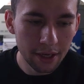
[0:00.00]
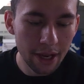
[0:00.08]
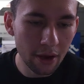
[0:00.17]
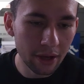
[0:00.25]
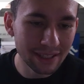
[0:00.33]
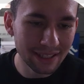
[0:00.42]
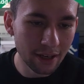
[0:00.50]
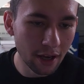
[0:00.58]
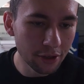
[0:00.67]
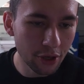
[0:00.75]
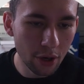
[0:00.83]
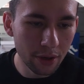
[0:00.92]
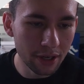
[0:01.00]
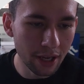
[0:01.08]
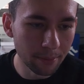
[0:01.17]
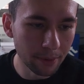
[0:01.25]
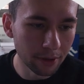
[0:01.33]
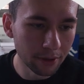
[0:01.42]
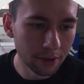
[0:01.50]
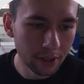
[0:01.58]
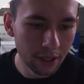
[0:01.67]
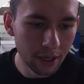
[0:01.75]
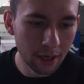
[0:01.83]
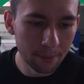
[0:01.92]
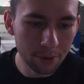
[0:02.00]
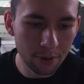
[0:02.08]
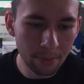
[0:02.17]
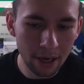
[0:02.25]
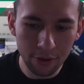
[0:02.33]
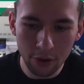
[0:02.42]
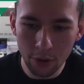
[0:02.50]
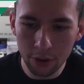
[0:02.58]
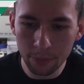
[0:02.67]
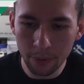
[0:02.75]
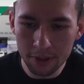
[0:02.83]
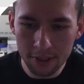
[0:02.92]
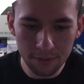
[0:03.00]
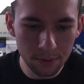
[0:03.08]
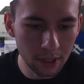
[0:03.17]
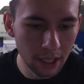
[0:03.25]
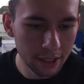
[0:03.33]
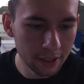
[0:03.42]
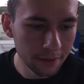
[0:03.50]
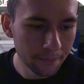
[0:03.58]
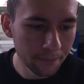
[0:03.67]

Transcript: Now it's an uncoated end mill. You can buy the coated ones if you'd like.